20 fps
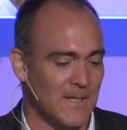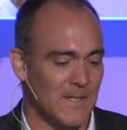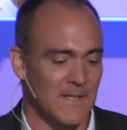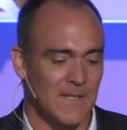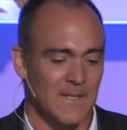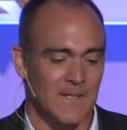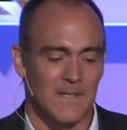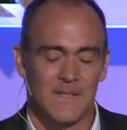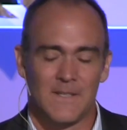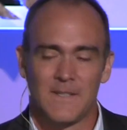
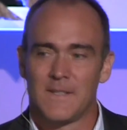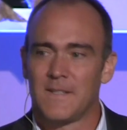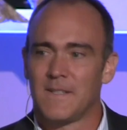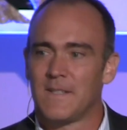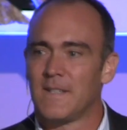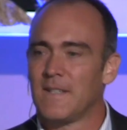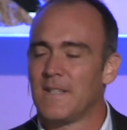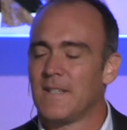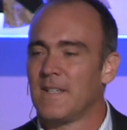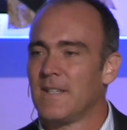
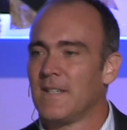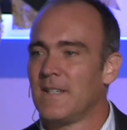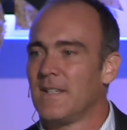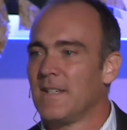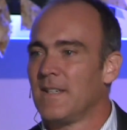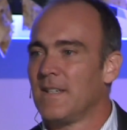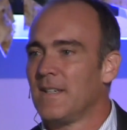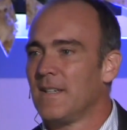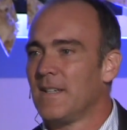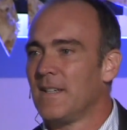
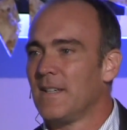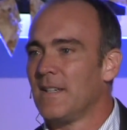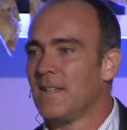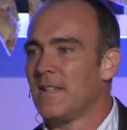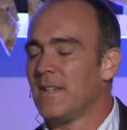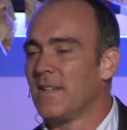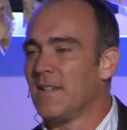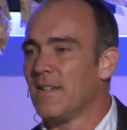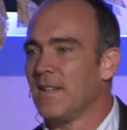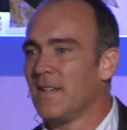
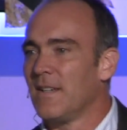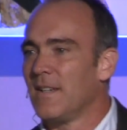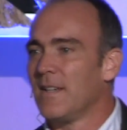Nobody speaks.